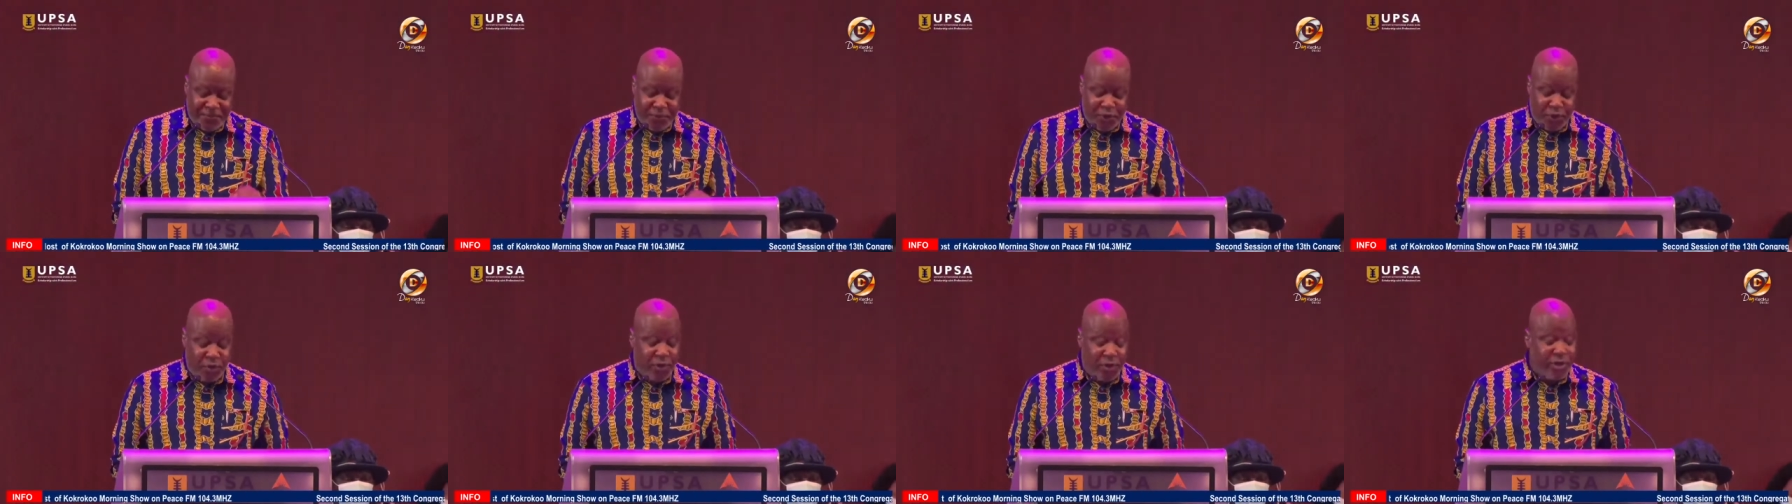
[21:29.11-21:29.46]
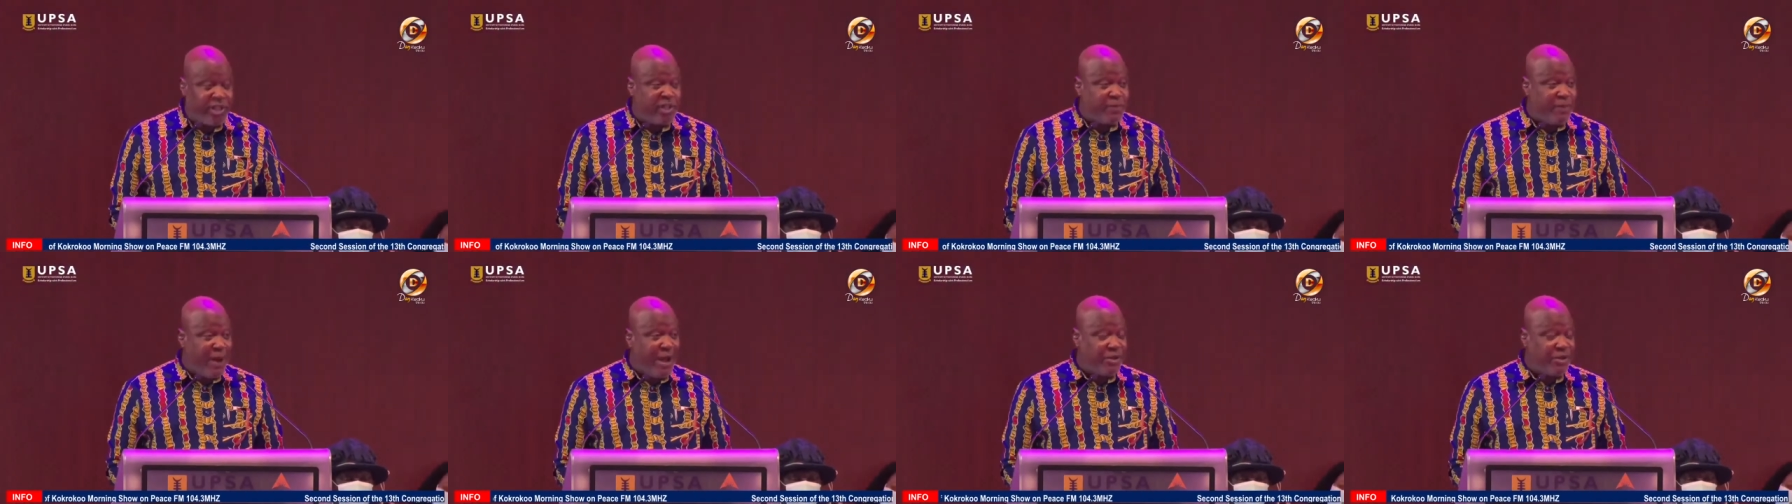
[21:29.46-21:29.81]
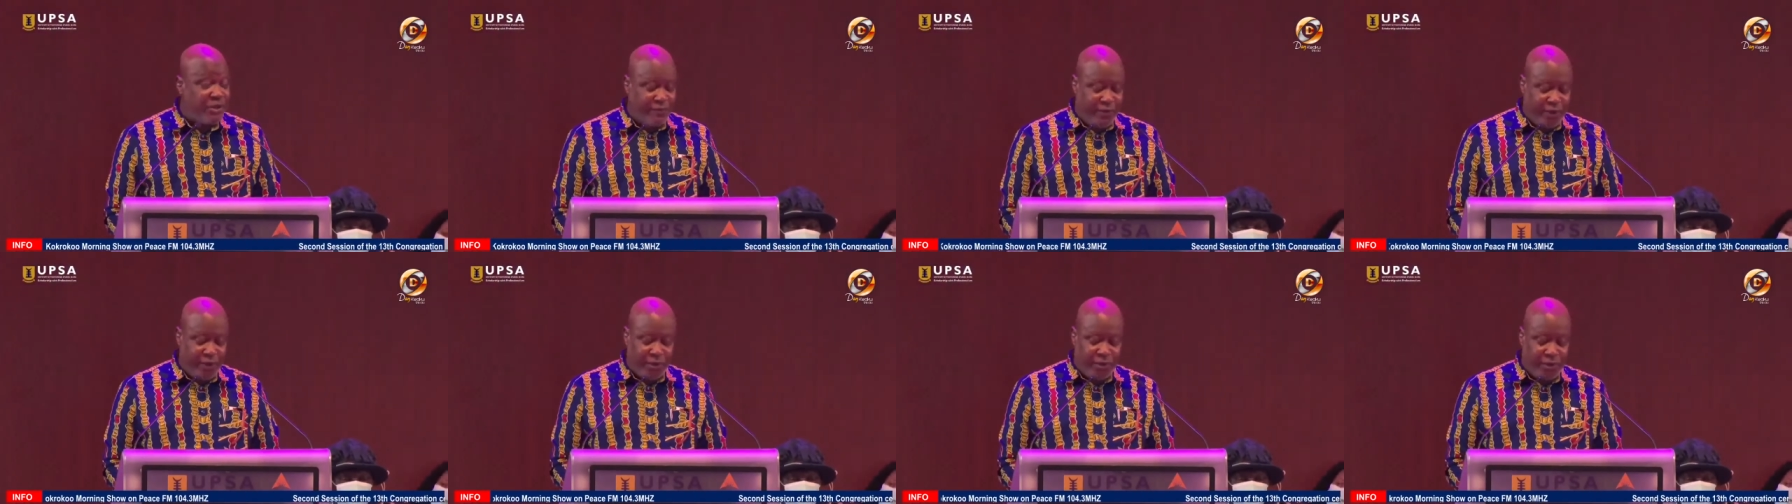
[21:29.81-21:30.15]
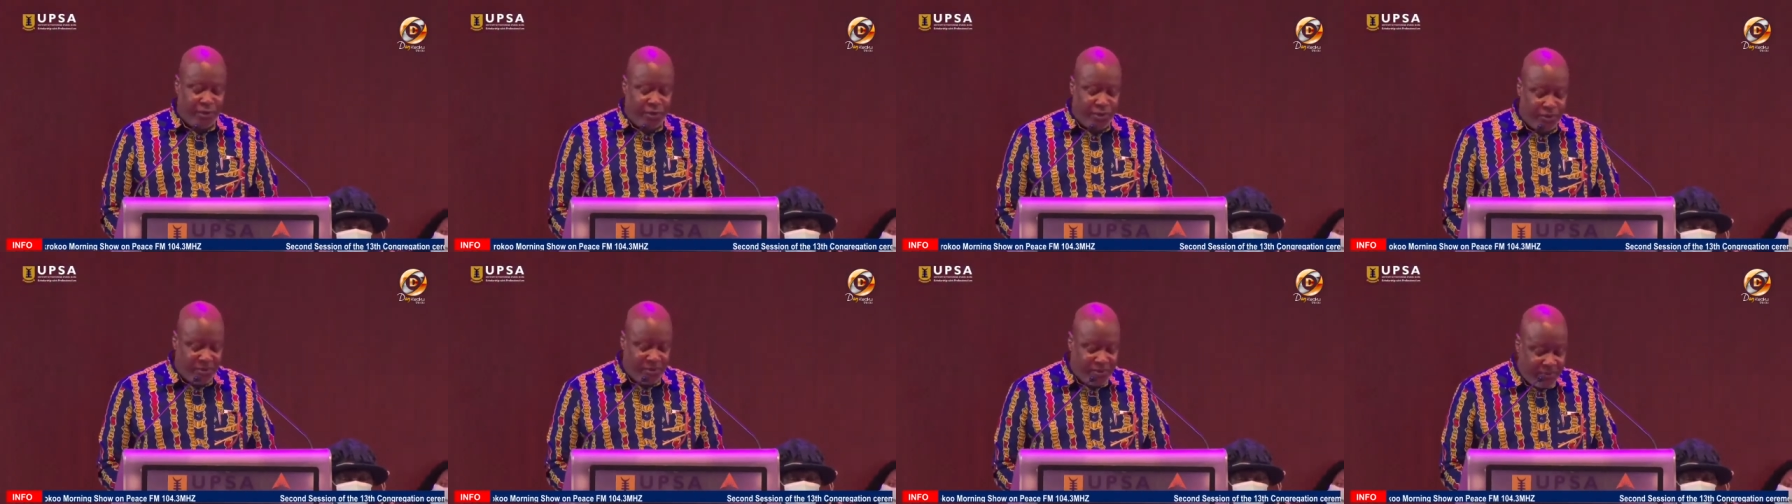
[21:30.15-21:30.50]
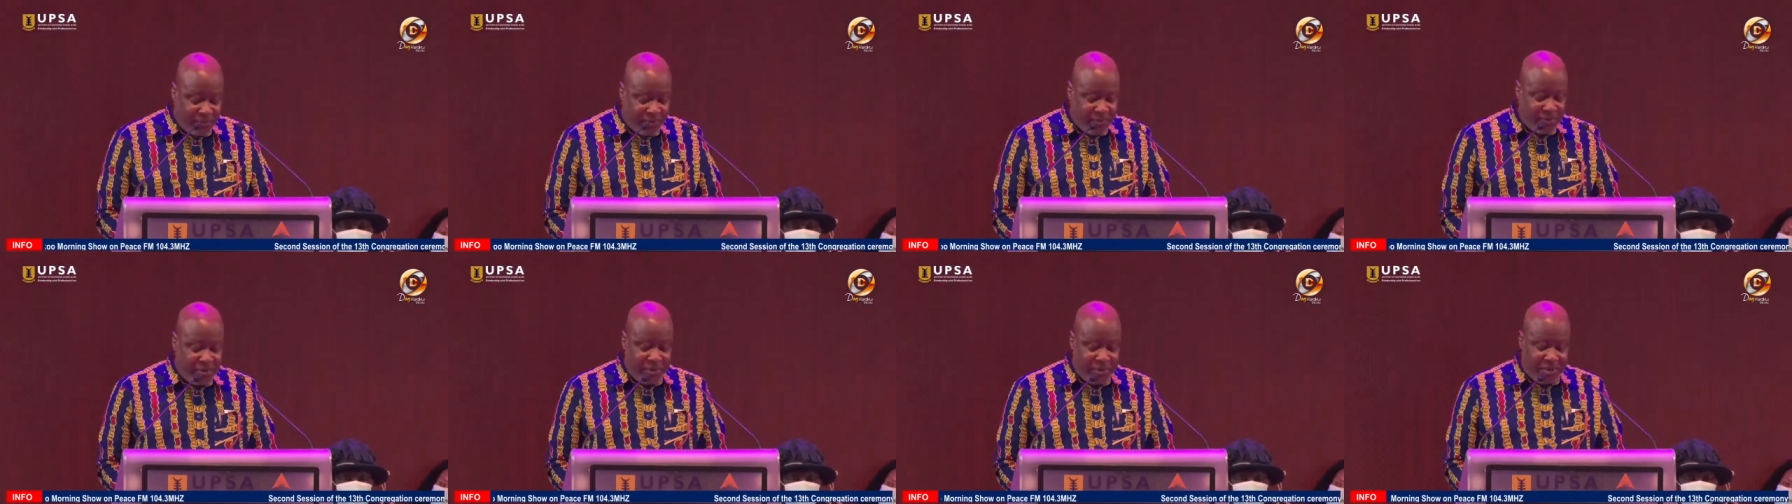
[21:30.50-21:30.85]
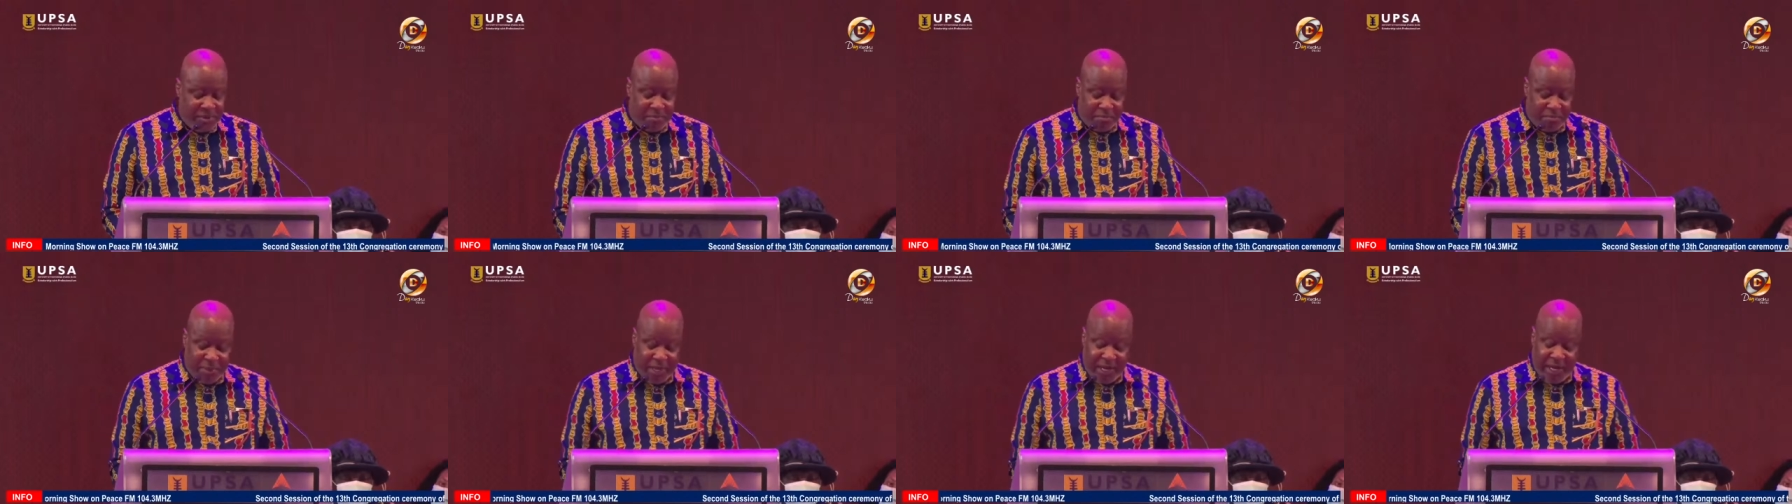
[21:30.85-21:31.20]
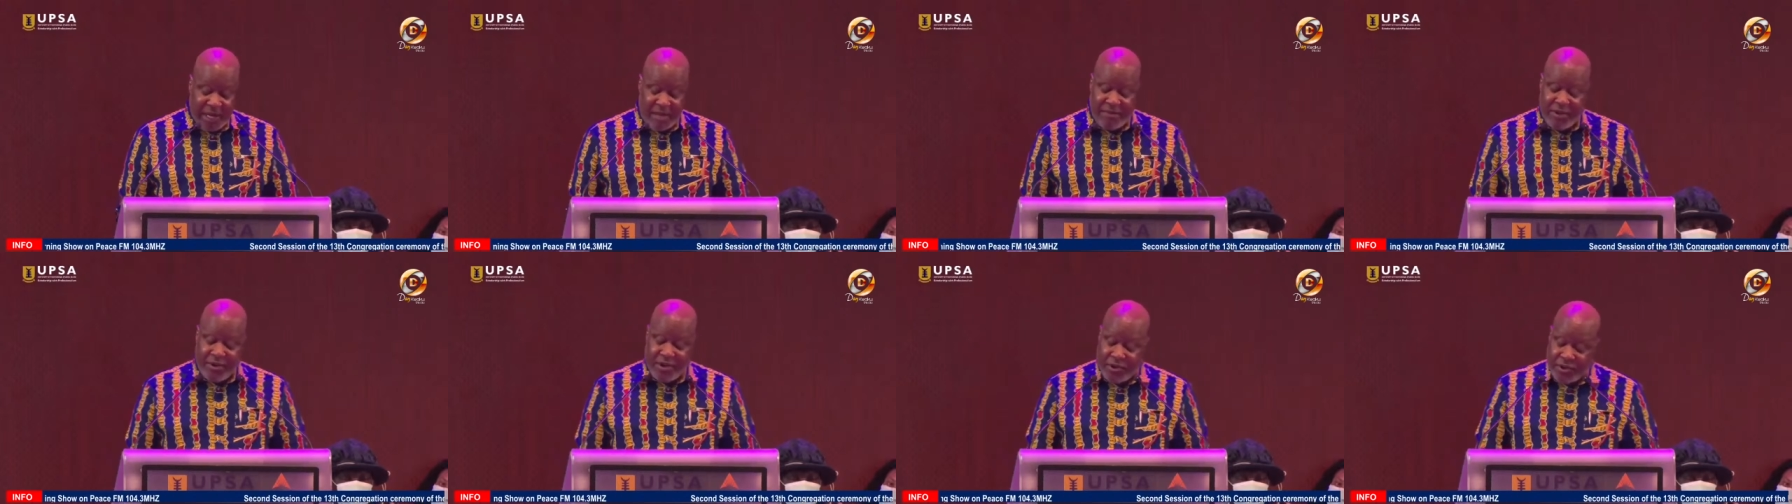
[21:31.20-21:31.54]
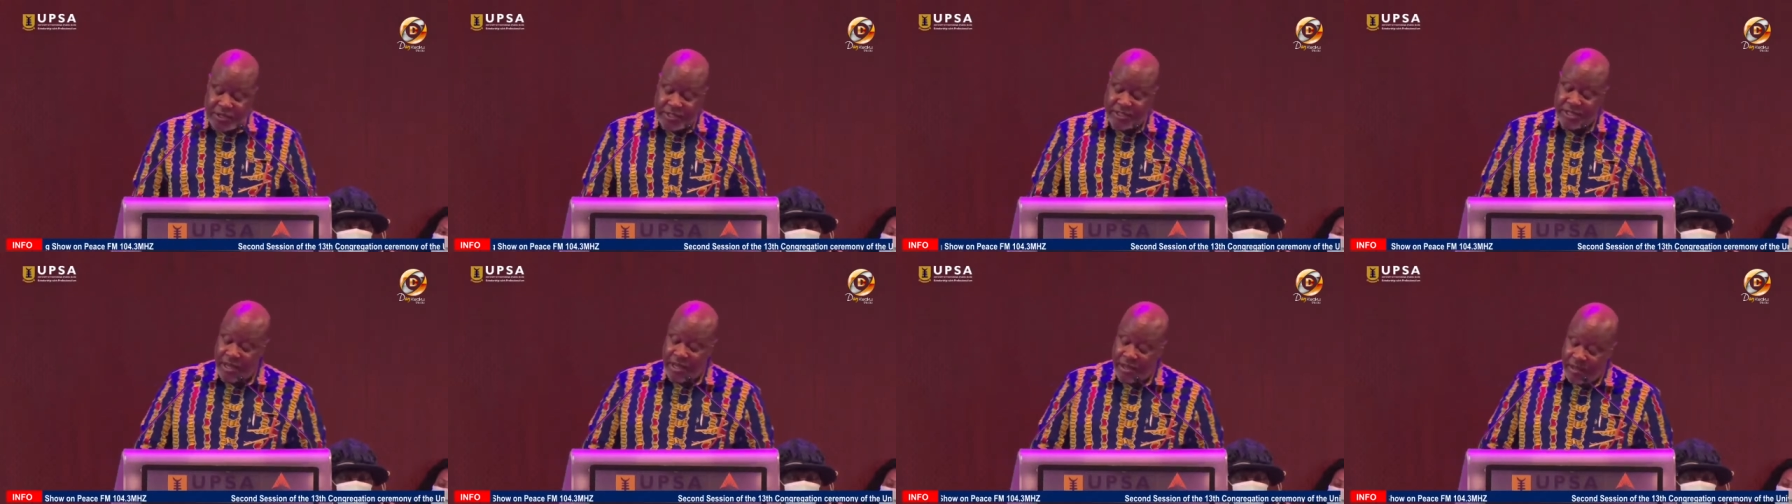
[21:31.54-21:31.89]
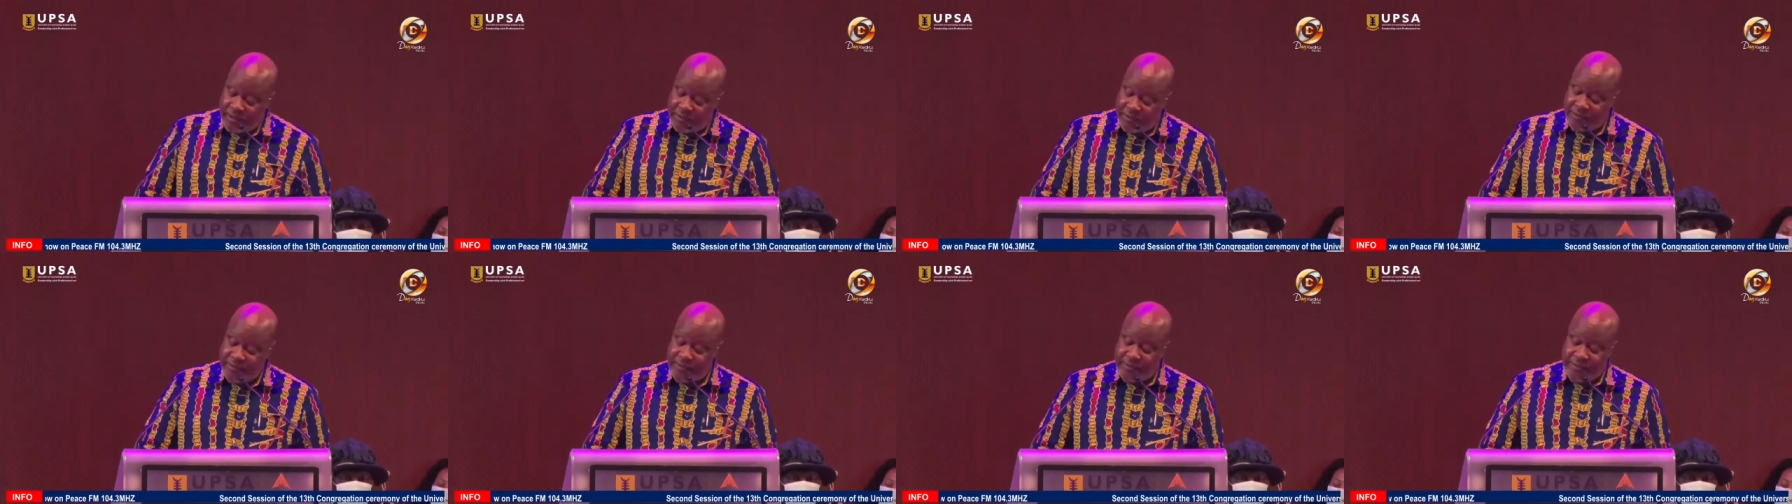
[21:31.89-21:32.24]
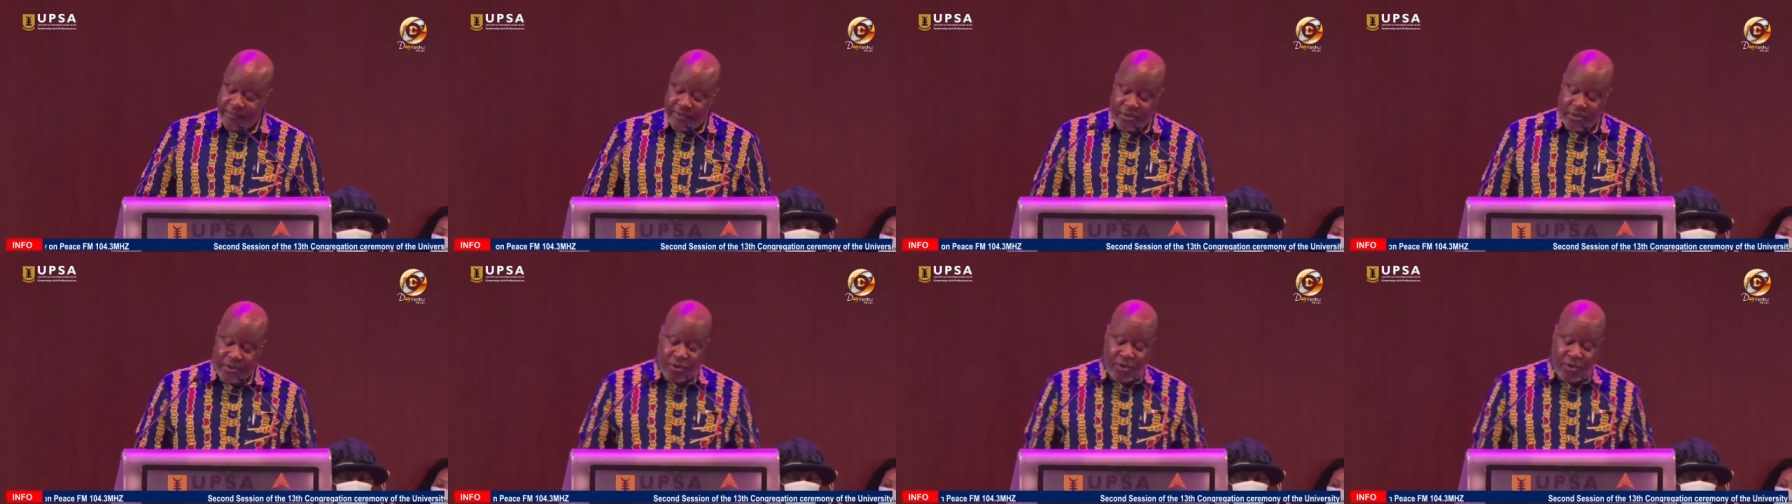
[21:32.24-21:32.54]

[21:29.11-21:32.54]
So, in spite of it all, believe in yourself,